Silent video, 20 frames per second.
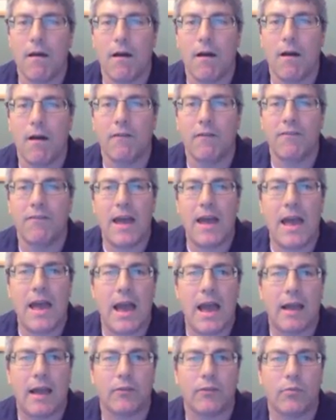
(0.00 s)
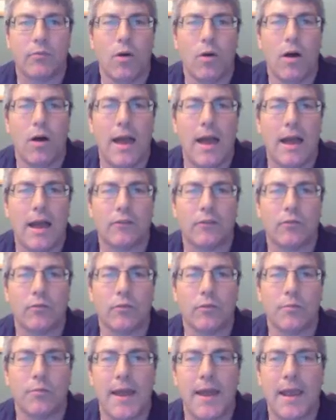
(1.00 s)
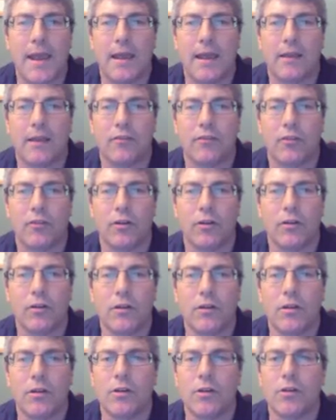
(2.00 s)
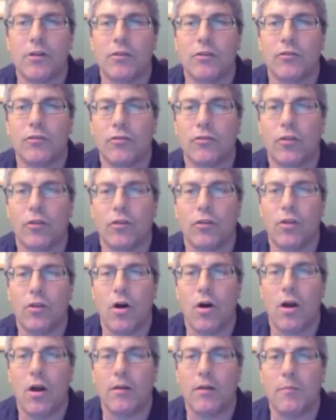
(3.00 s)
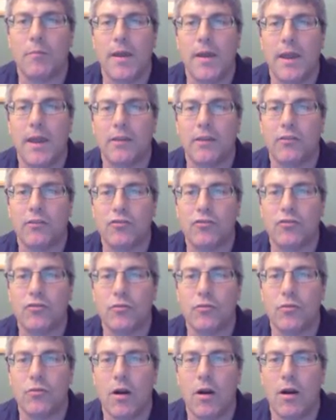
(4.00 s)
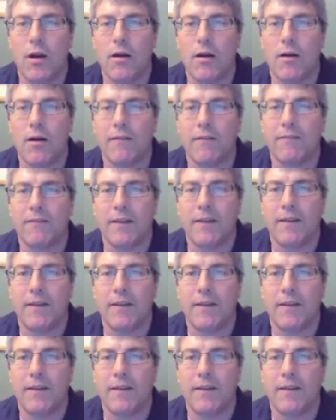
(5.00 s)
of x. Well, x was my answer, so log base 2 of